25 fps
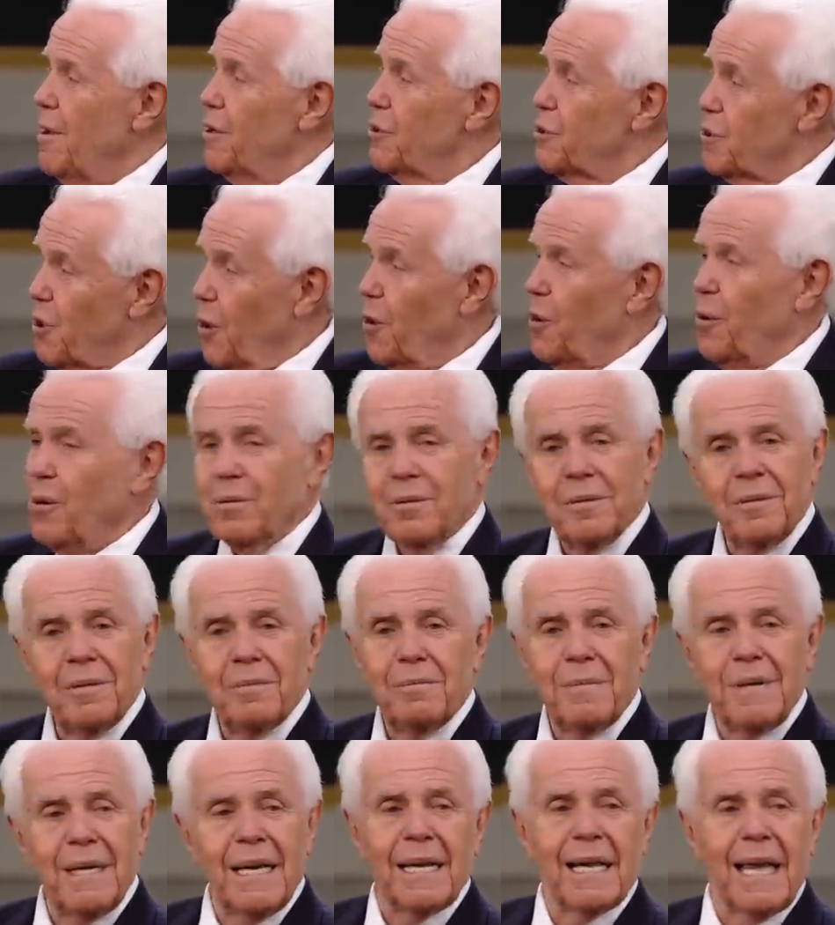So,
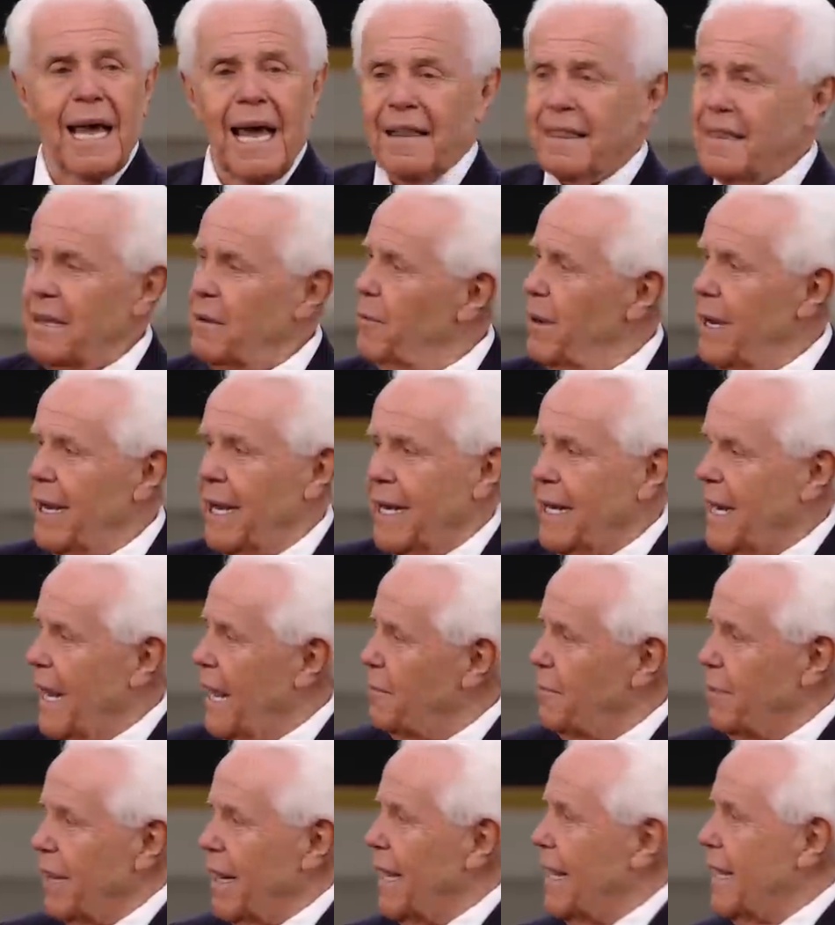me and Cathy, we did
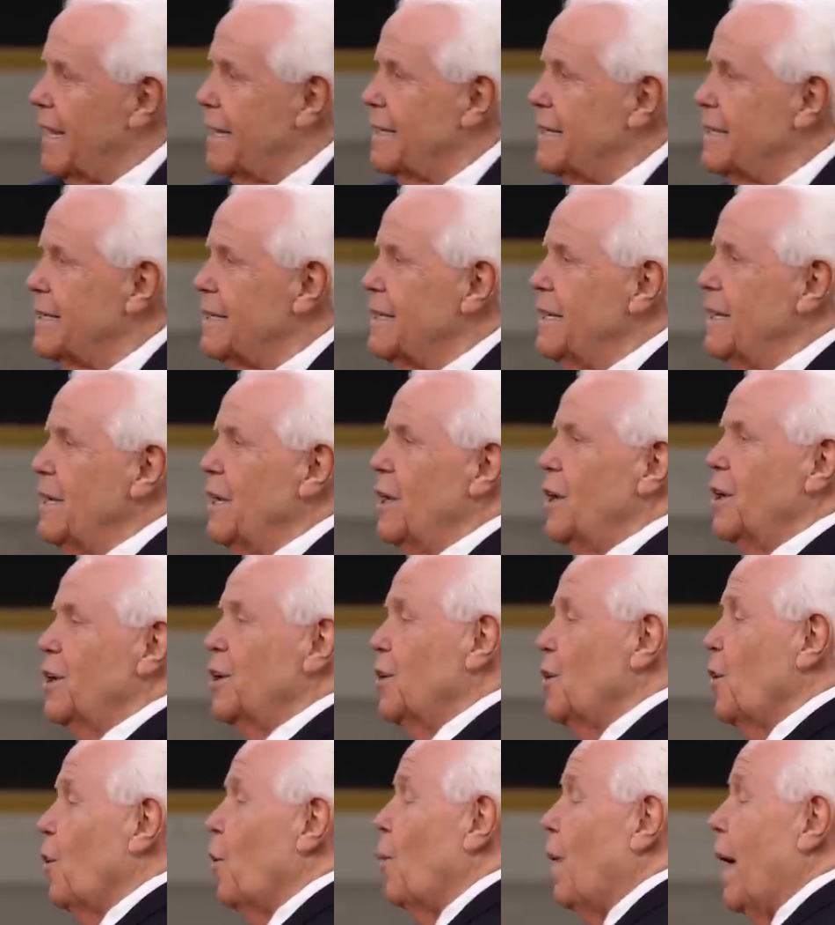not blink.
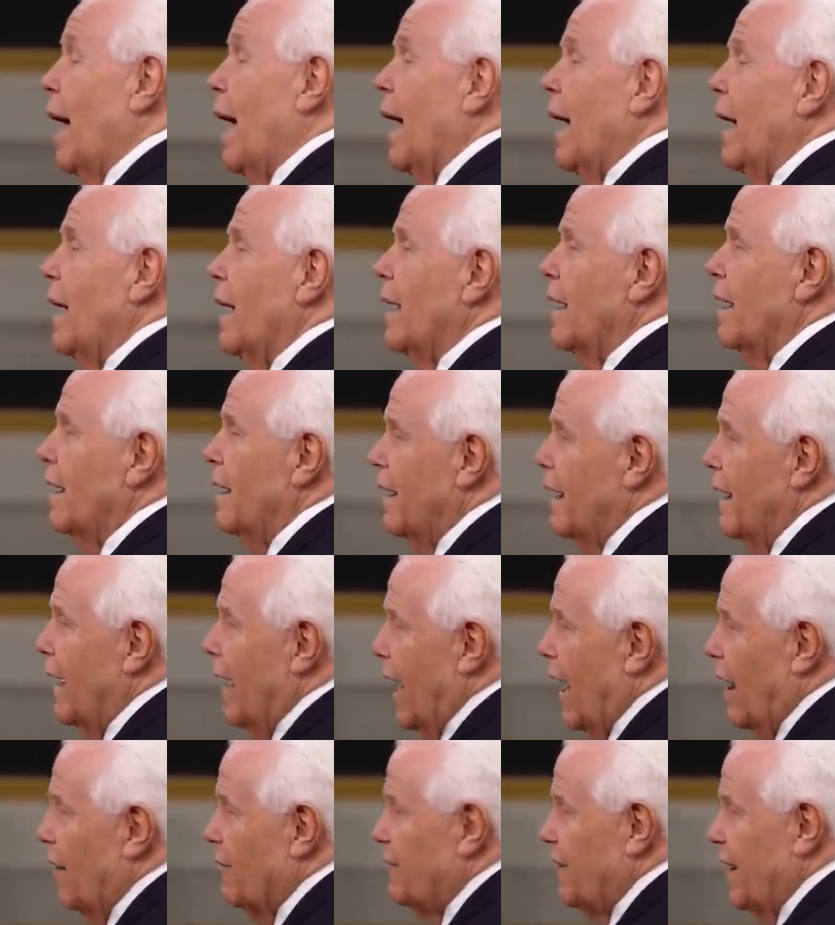You know why?
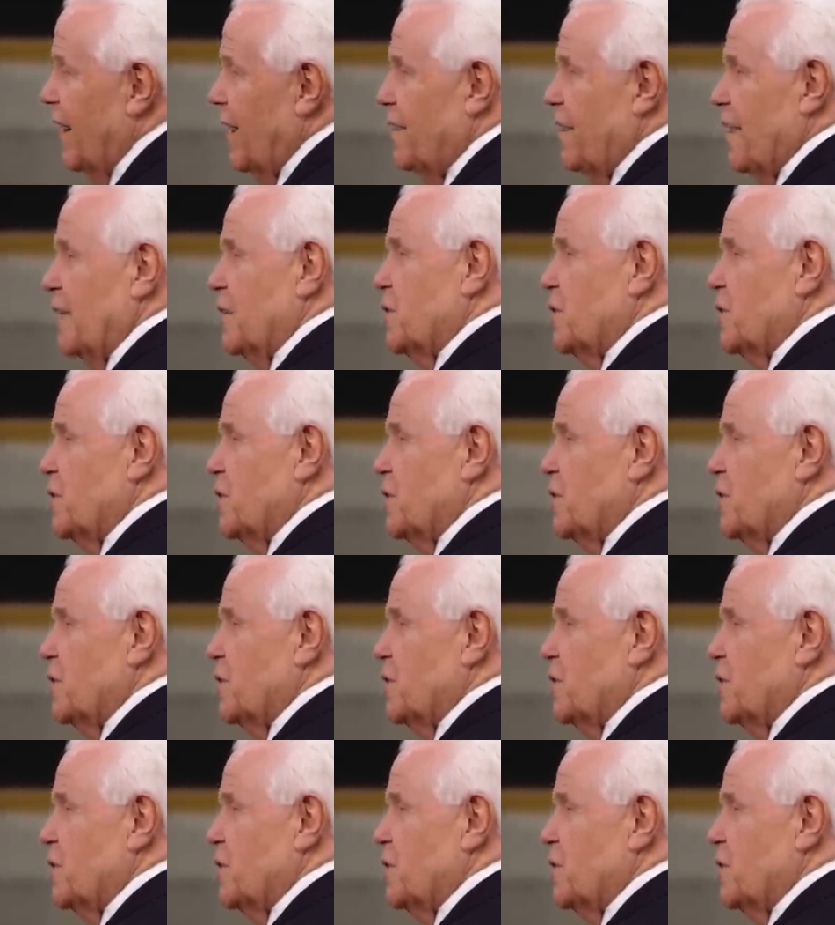Our faith